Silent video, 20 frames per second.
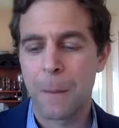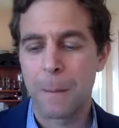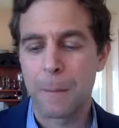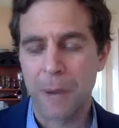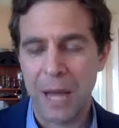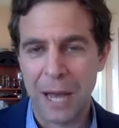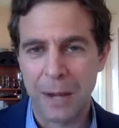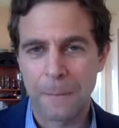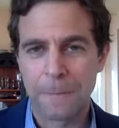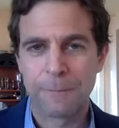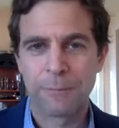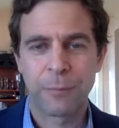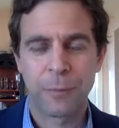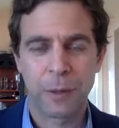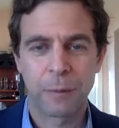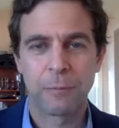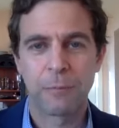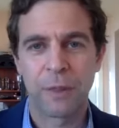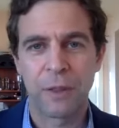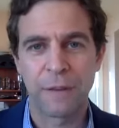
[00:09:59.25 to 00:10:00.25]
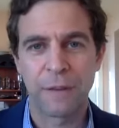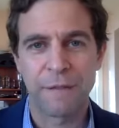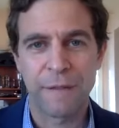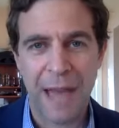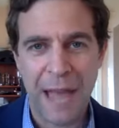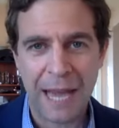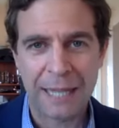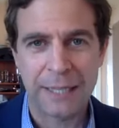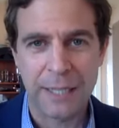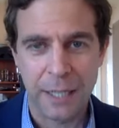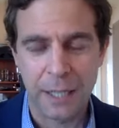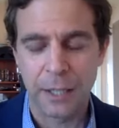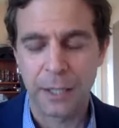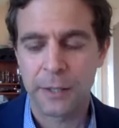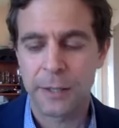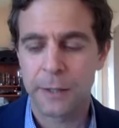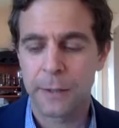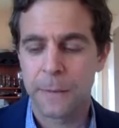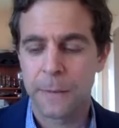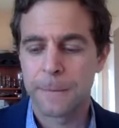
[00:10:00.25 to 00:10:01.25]
but the fact
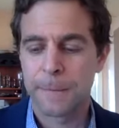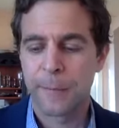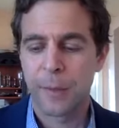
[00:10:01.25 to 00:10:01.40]
is,